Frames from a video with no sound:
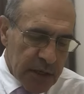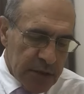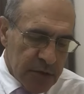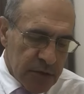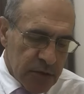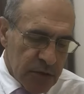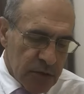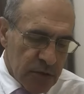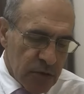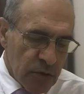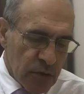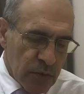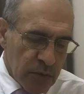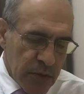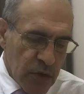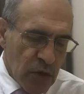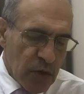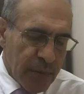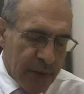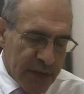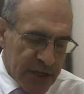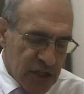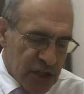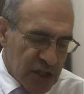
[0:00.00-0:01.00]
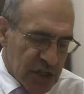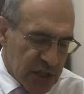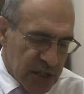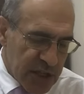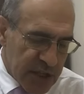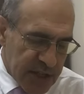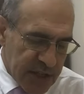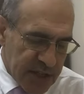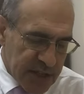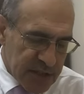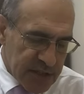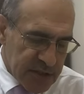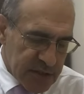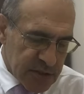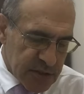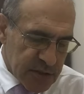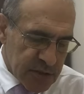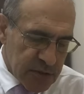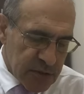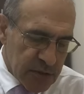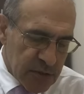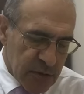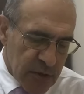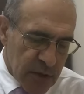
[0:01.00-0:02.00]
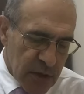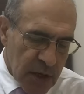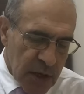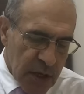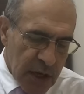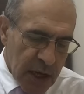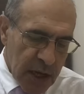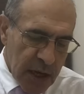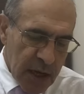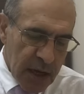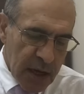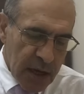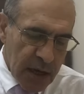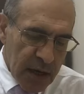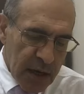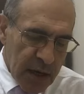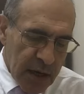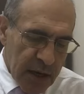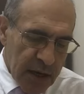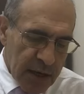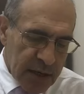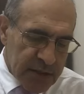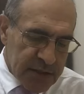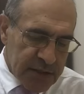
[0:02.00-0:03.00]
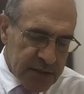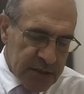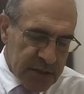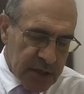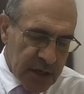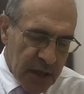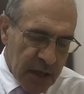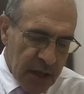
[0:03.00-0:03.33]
you mentioned these two as